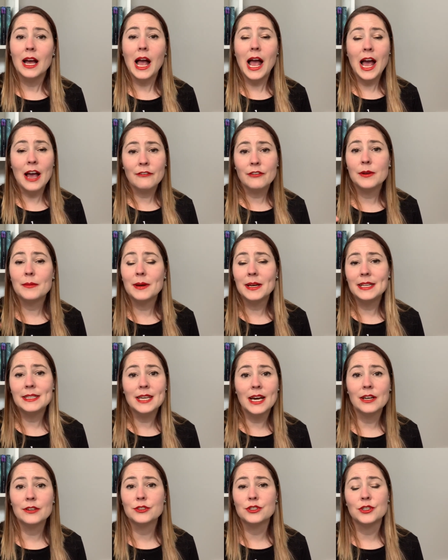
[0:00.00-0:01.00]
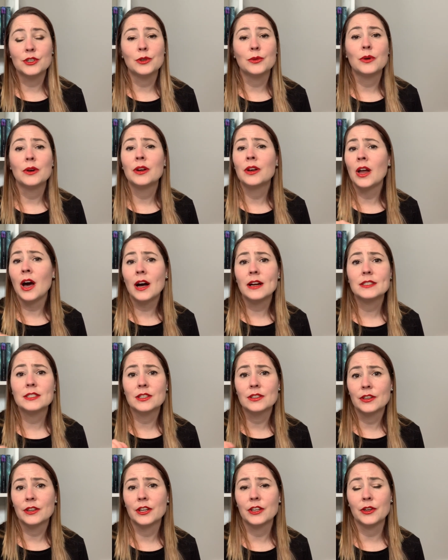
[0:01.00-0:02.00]
Everybody tells you not to
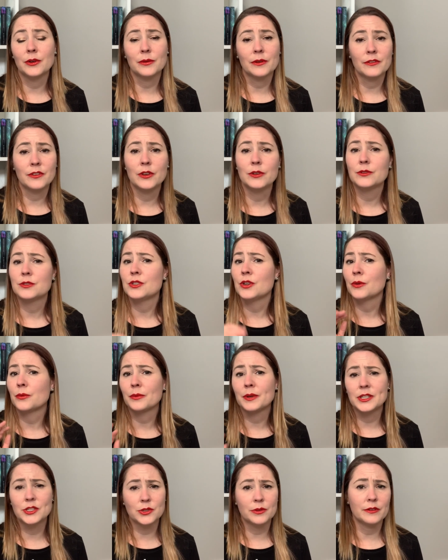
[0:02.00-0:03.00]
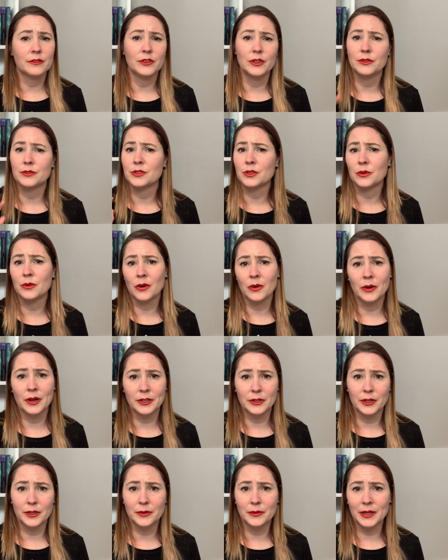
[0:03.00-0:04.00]
look at your reviews. Don't read your reviews. Don't go on
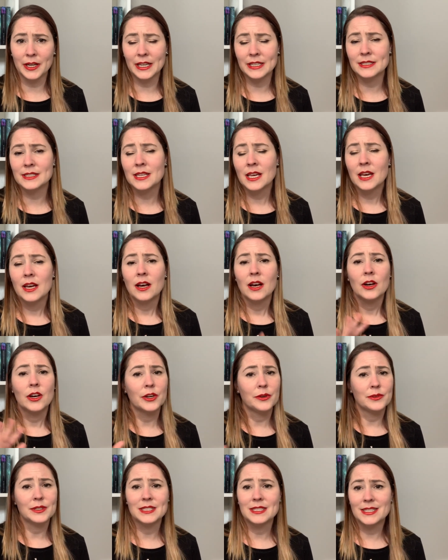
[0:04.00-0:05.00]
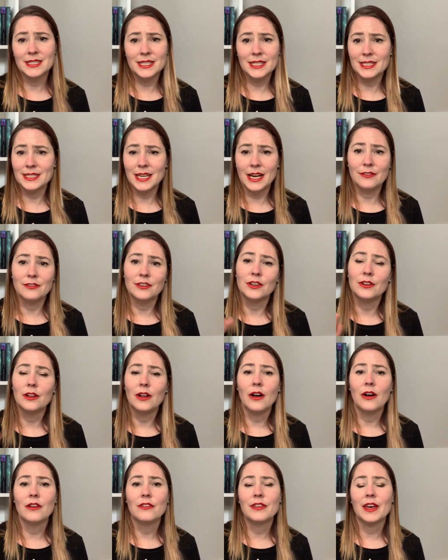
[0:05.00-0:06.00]
Goodreads. Goodreads is the devil,
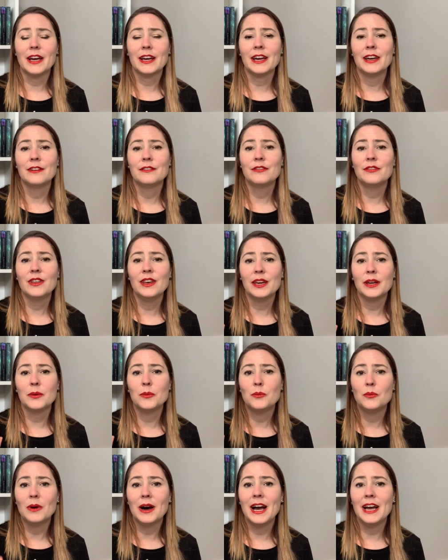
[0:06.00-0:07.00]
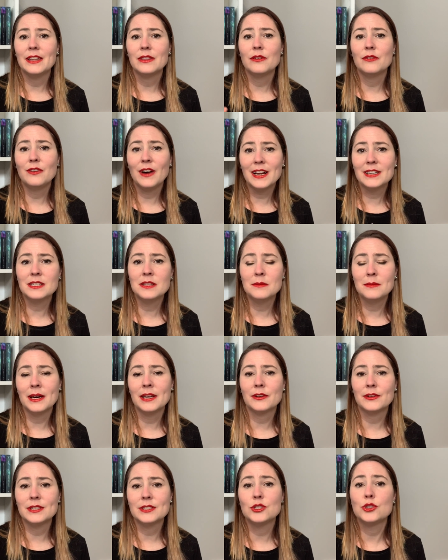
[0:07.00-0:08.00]
all that kind of thing. But the fact of the
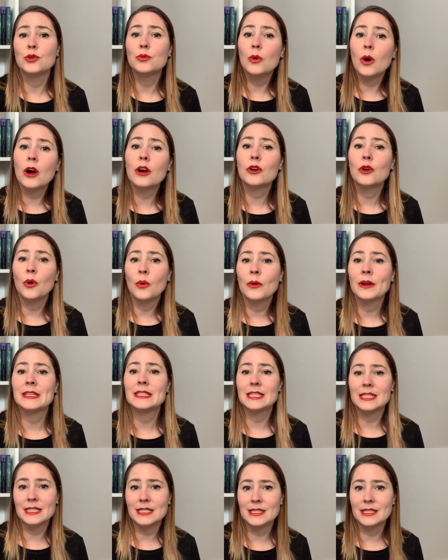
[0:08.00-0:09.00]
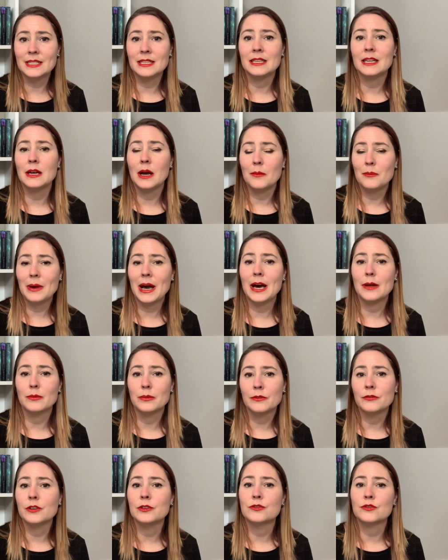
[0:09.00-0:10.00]
matter is you are going to see bad
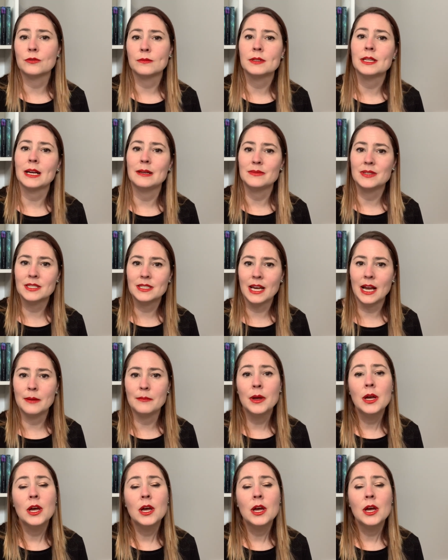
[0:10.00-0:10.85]
reviews from time to time.